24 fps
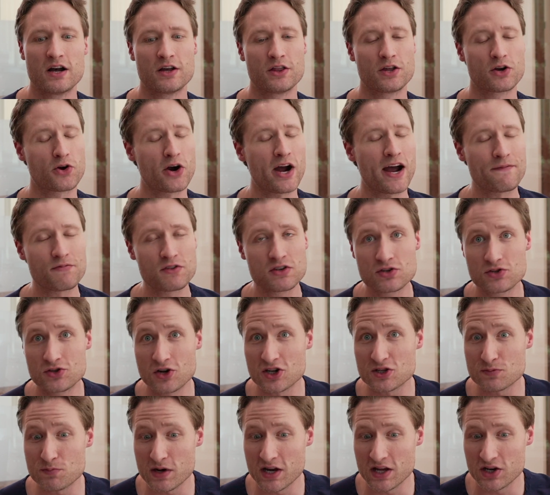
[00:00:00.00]
The graft has
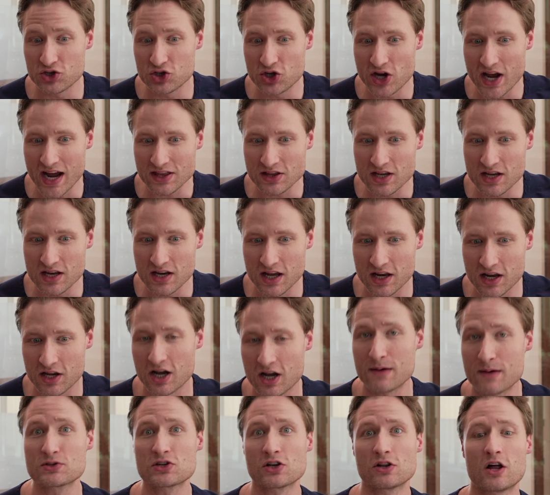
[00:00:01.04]
just been injected. It
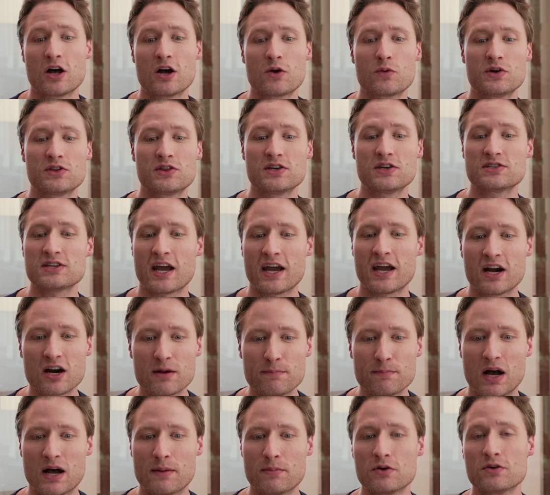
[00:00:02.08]
comes along with this air
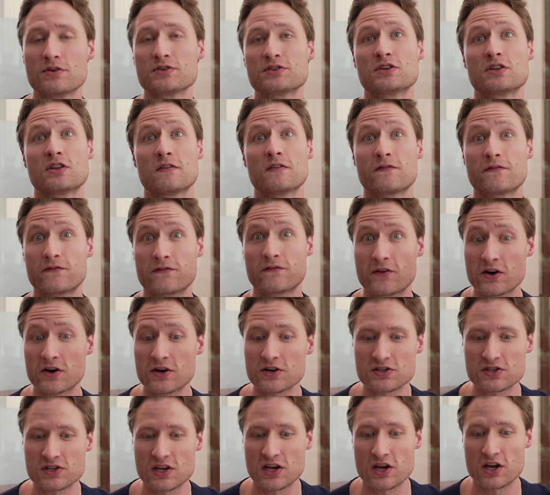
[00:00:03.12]
bubble. So the
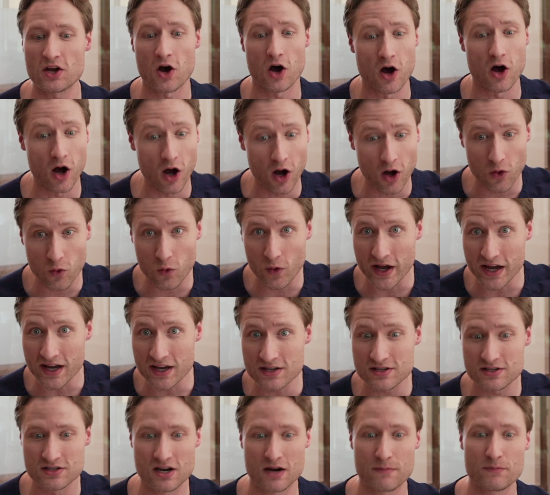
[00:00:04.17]
first thing
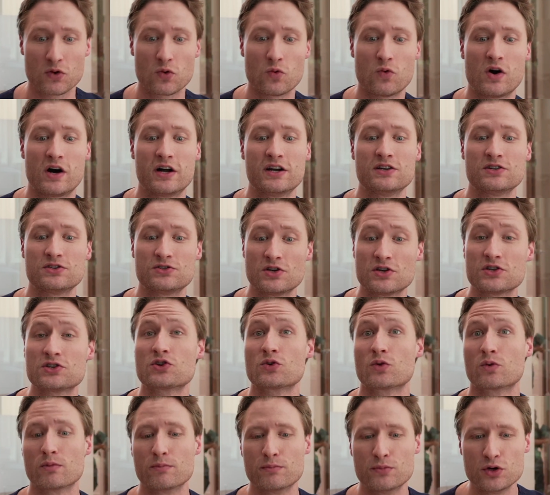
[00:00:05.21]
always, number one, is just to
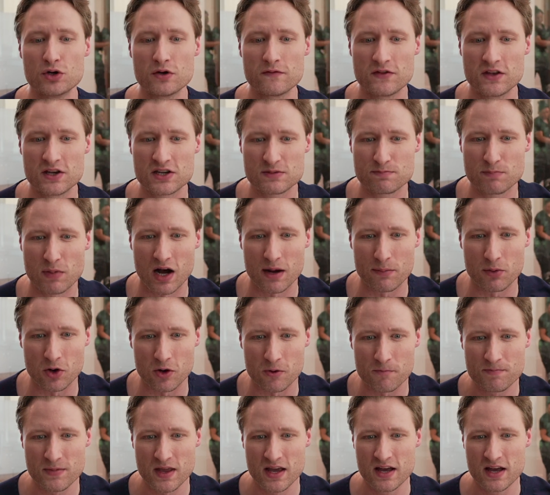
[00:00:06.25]
remove this bubble.